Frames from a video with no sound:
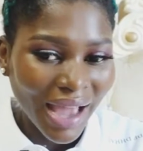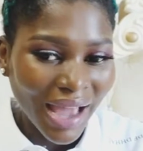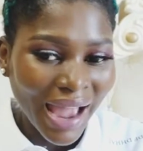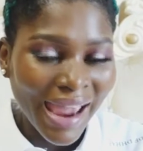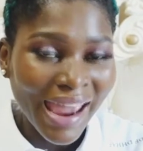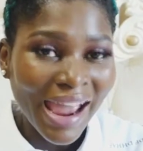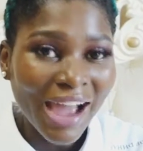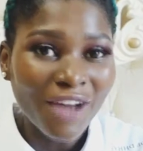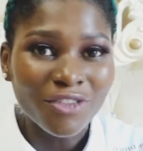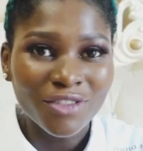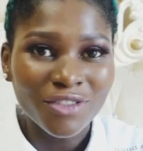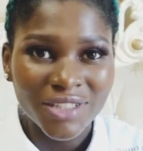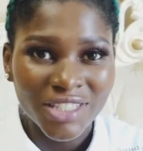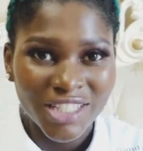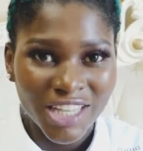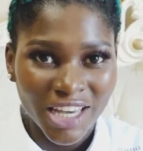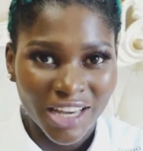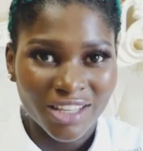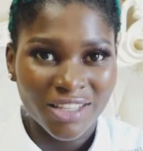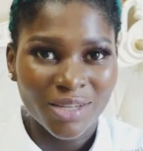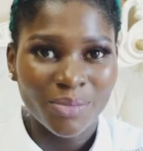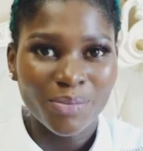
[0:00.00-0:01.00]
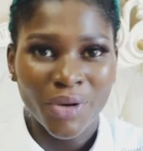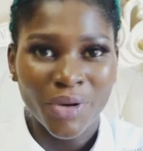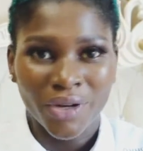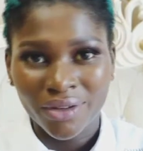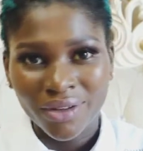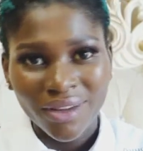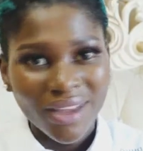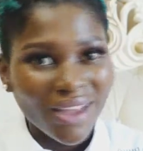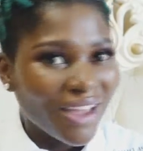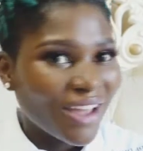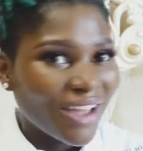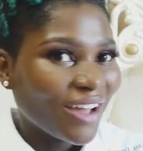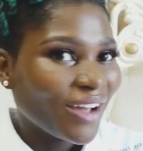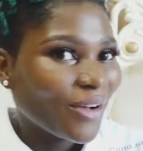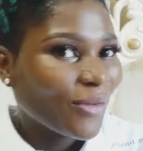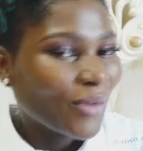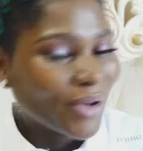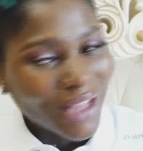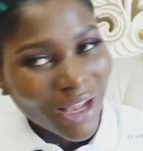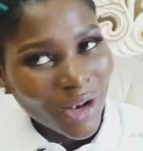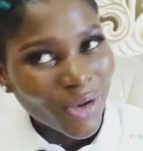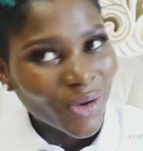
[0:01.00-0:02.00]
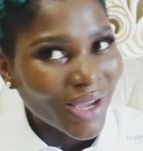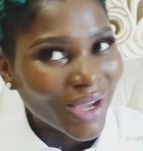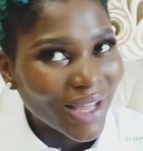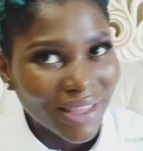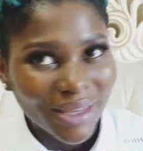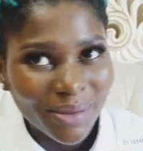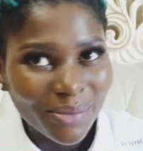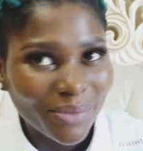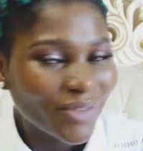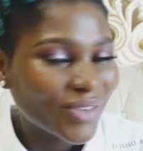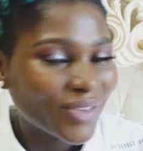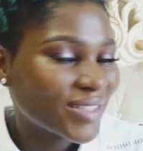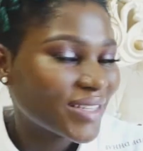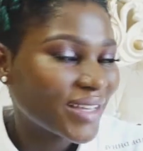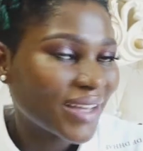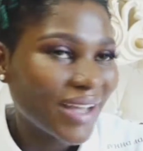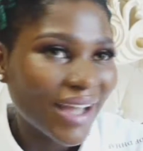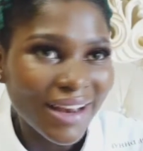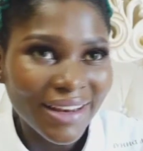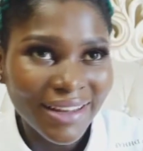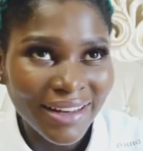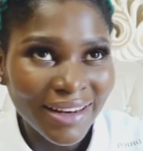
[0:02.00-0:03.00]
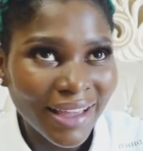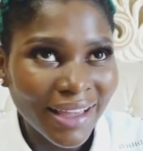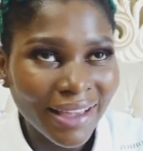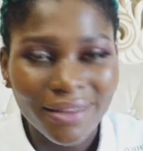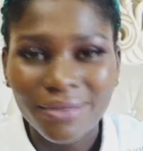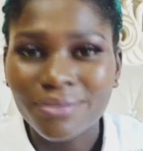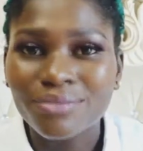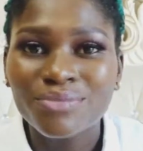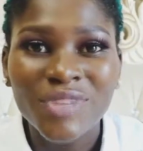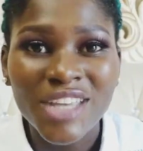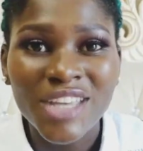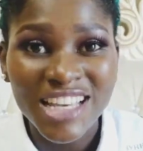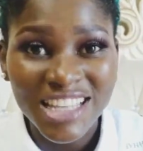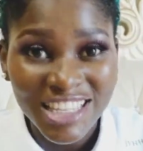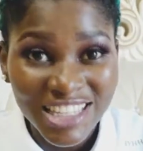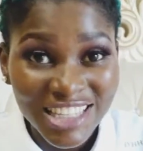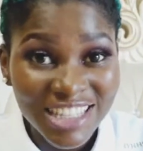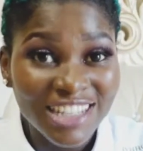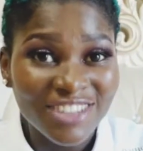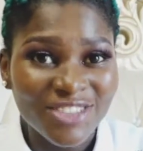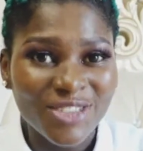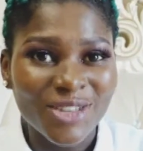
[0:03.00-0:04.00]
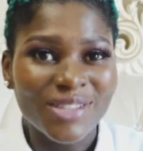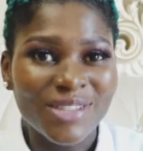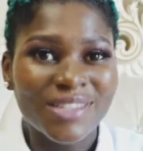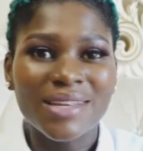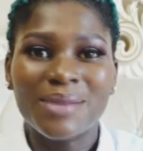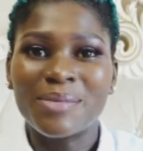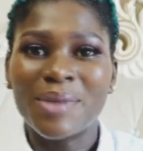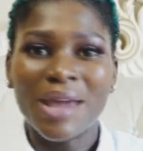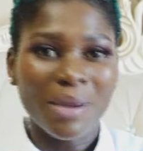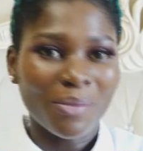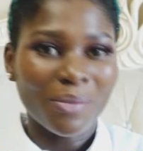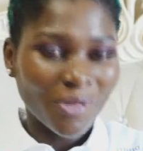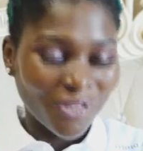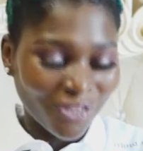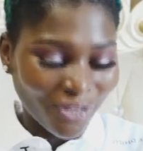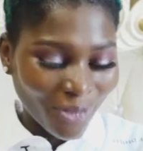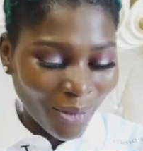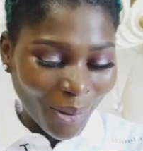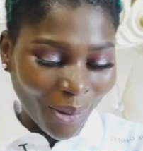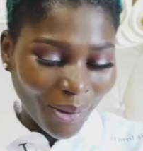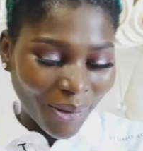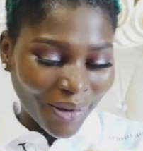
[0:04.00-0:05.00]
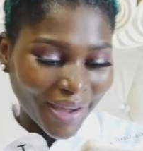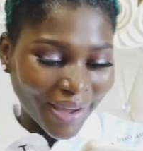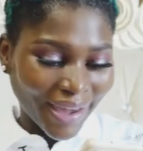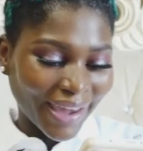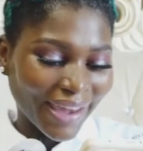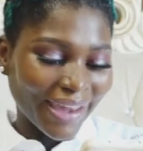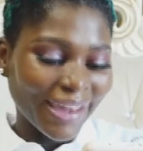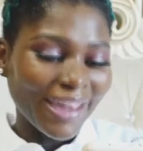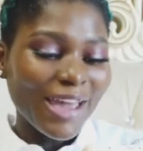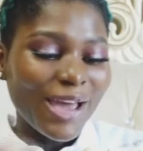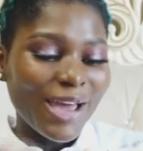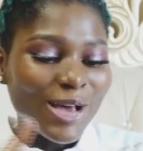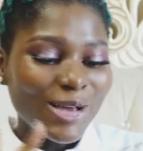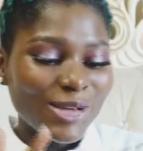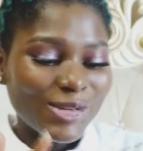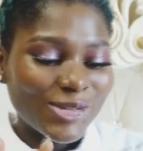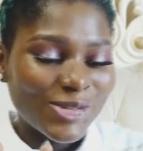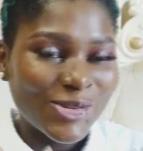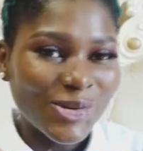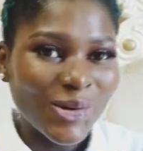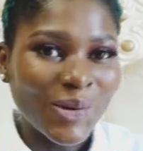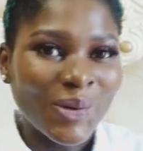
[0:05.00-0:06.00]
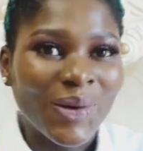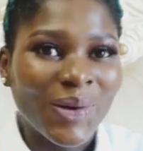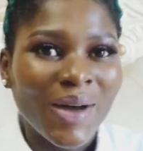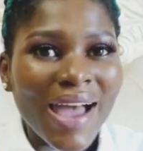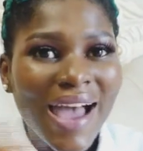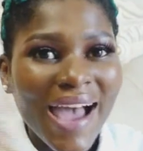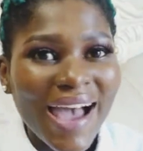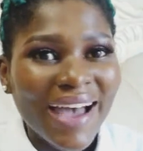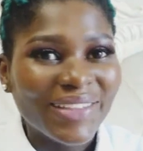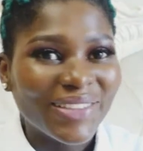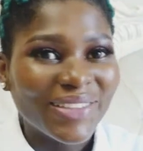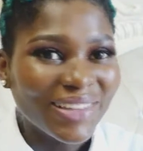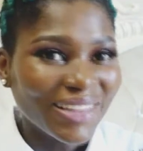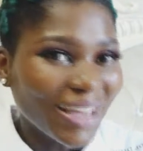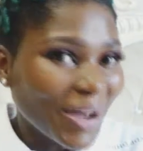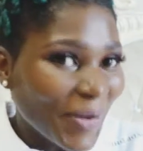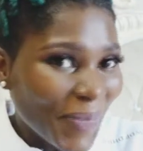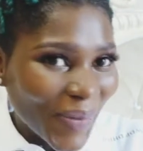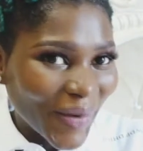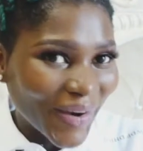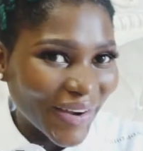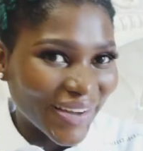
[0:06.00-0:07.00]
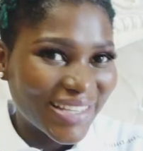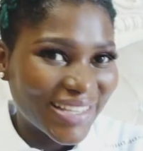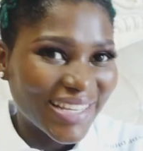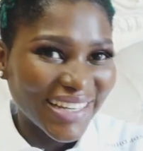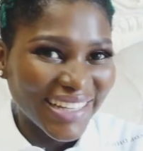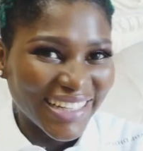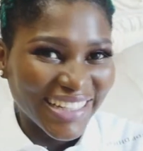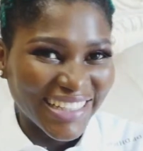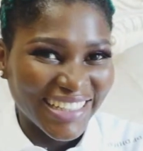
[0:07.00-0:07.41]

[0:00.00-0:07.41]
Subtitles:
I haven't checked, but when I look at him physically, like, he's still the same like before. Okay, so another point.